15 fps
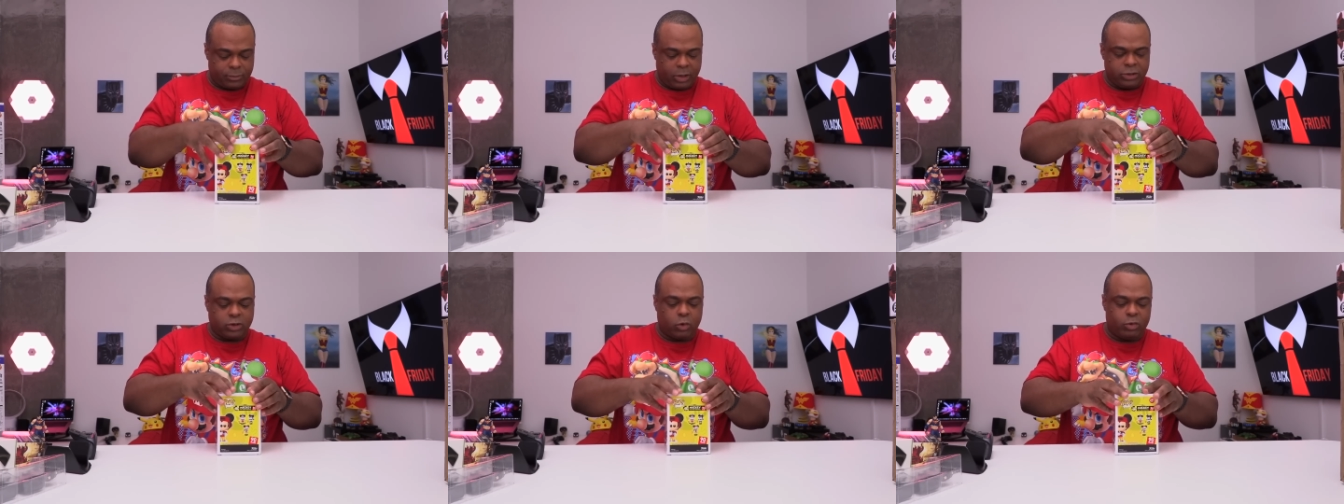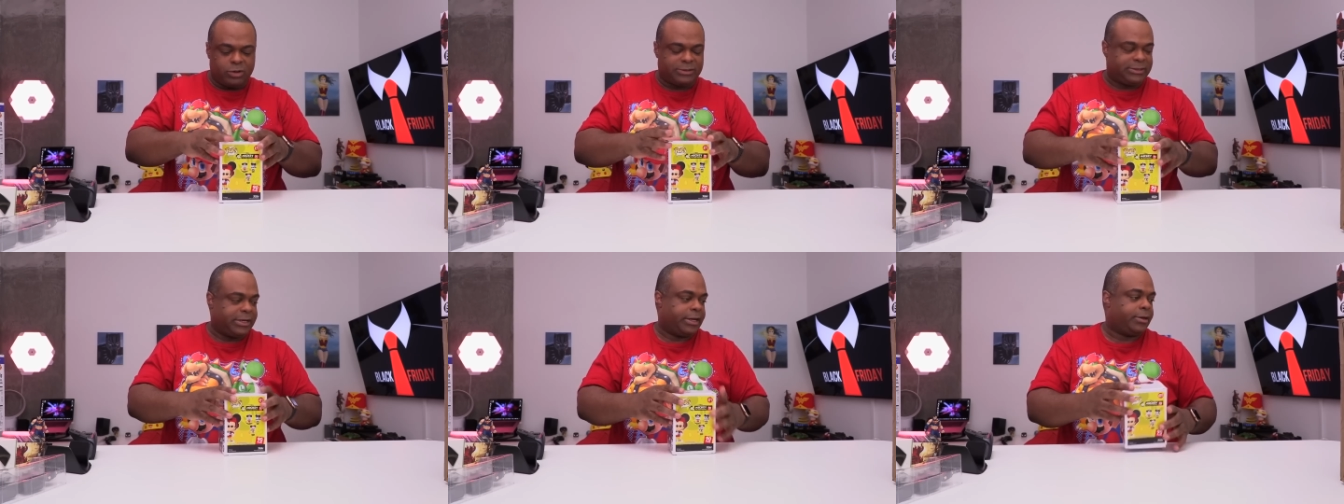So we'll
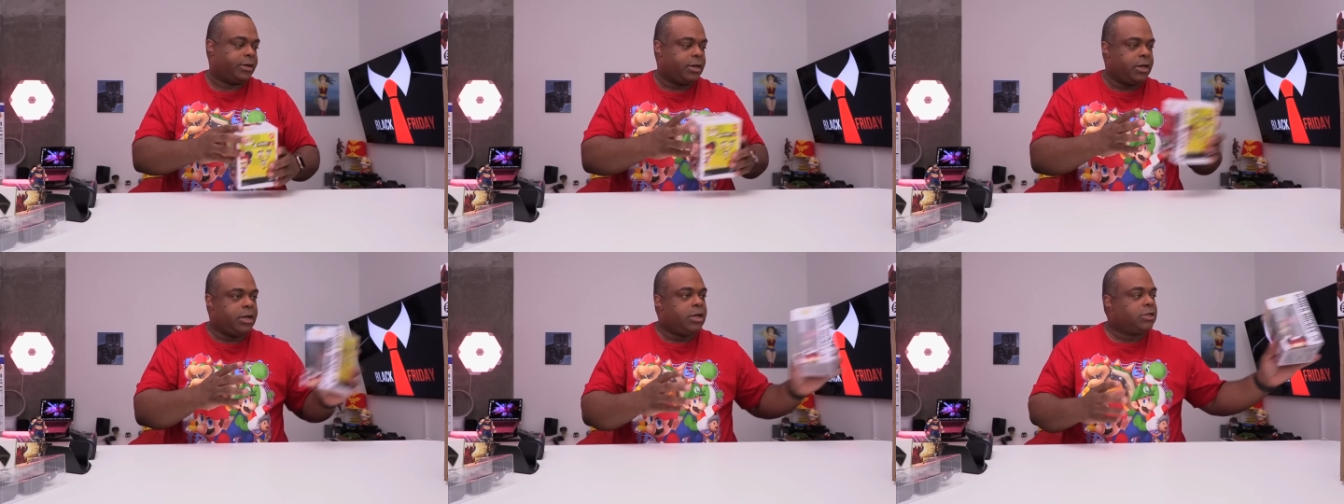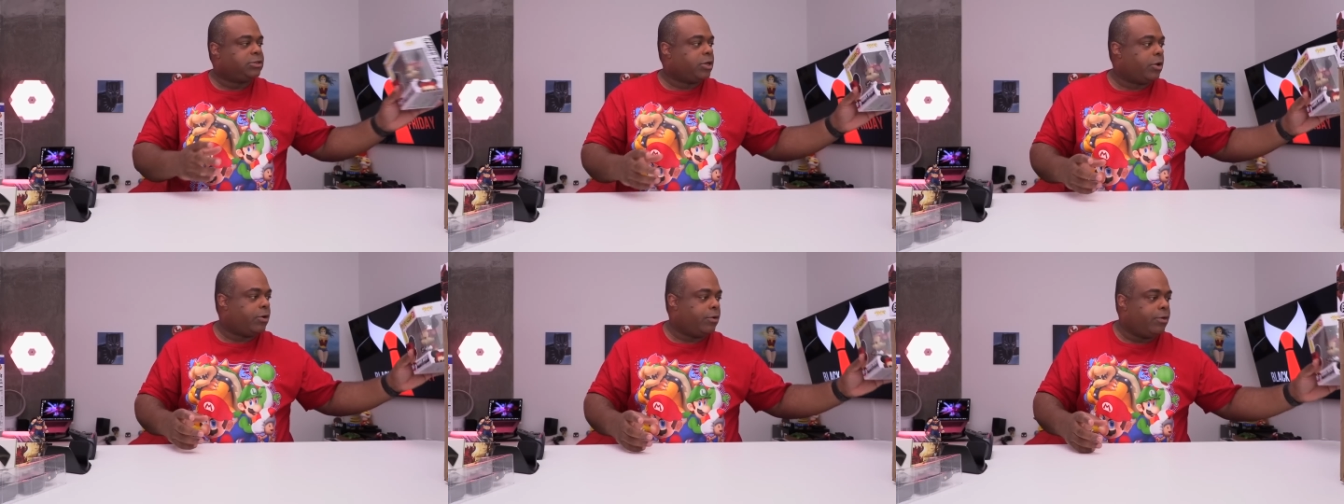see.
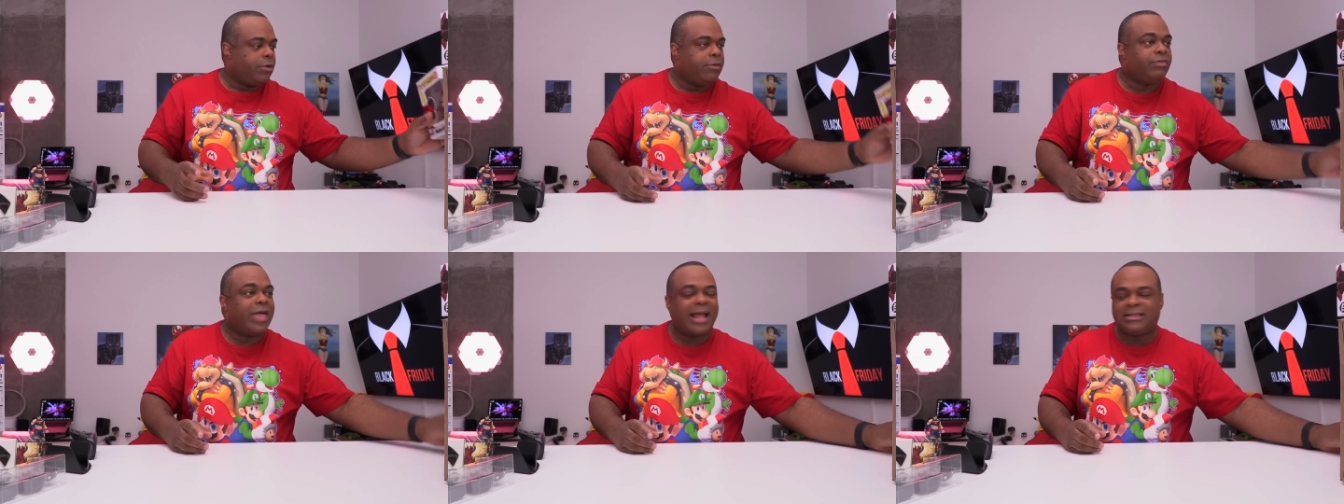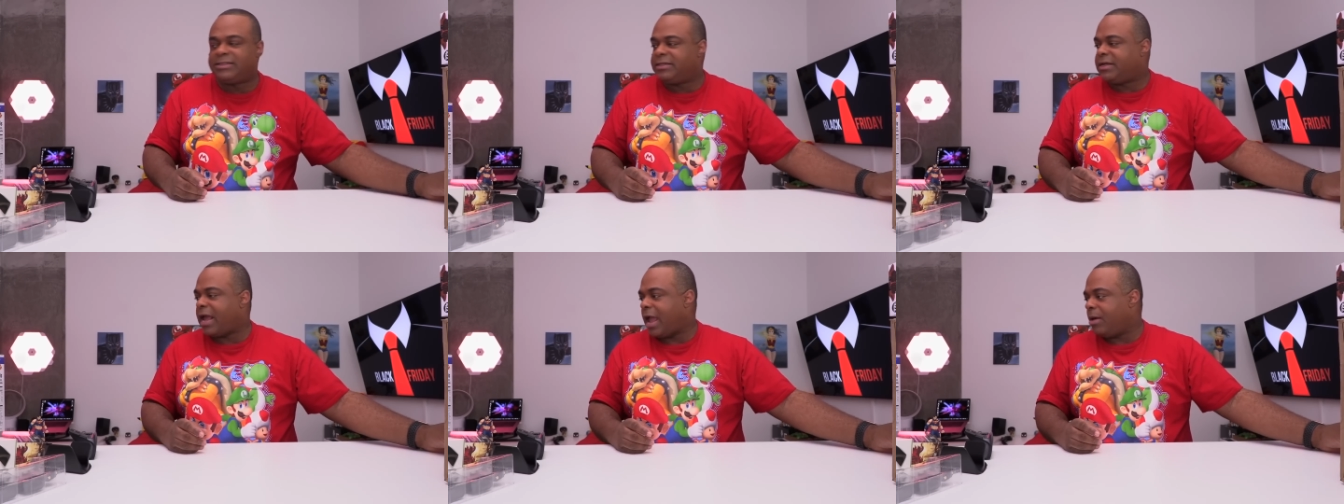So that's
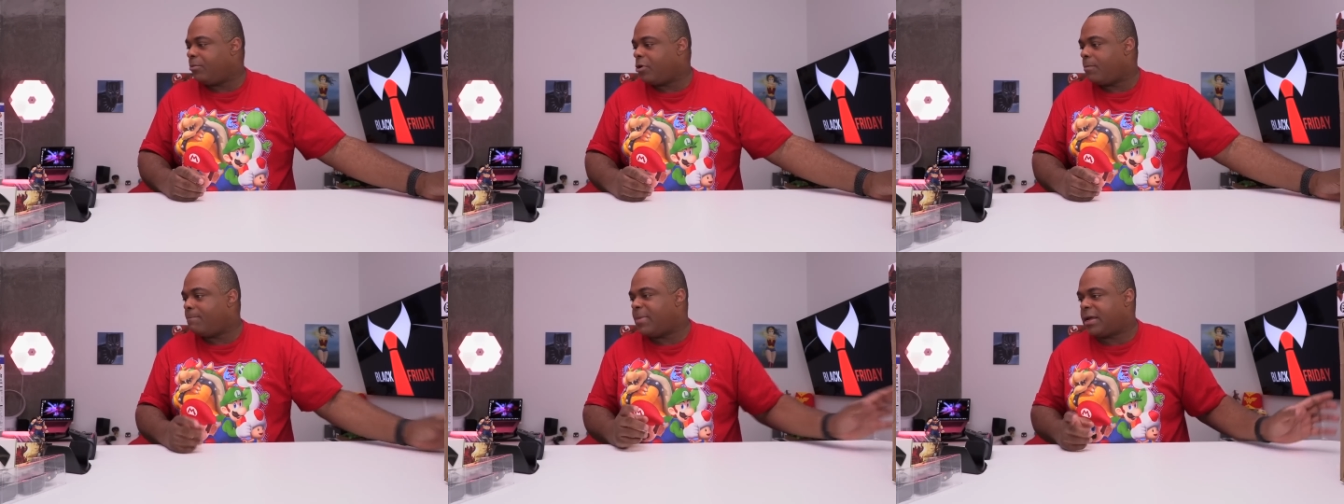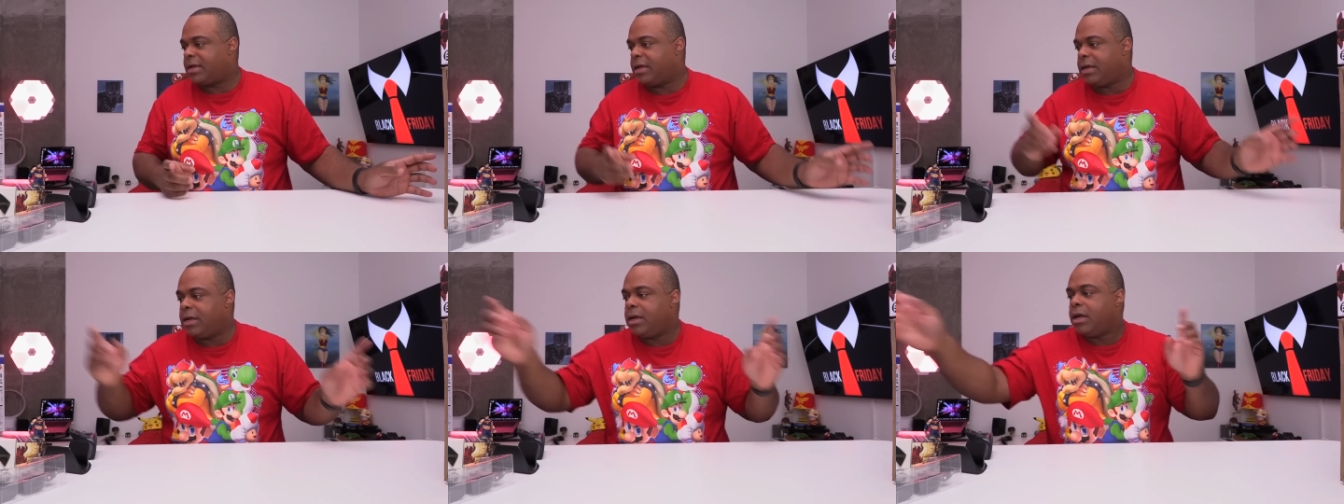Gamer
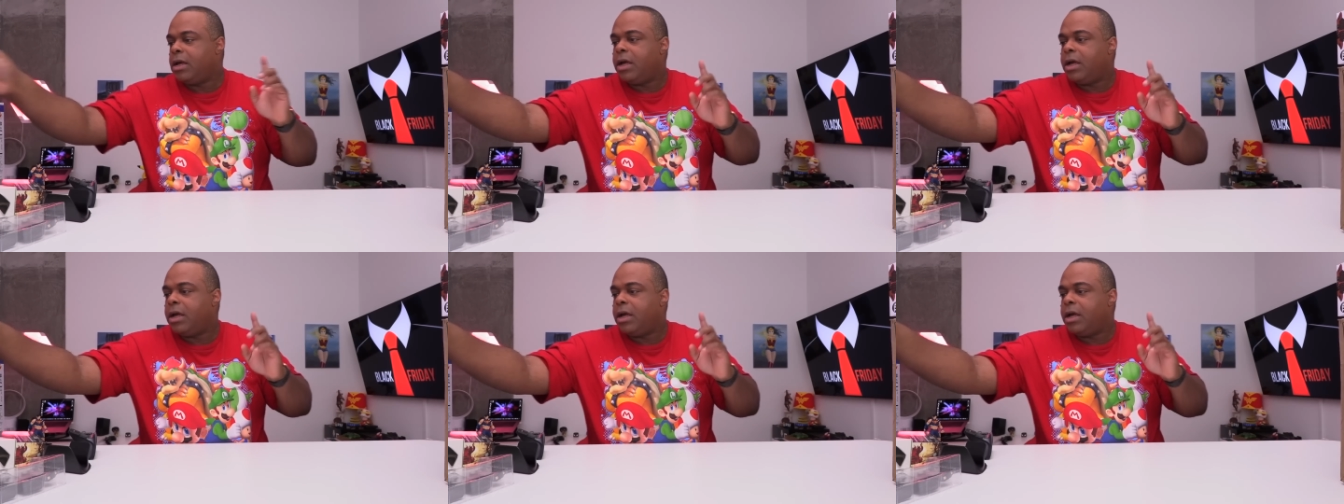Mickey.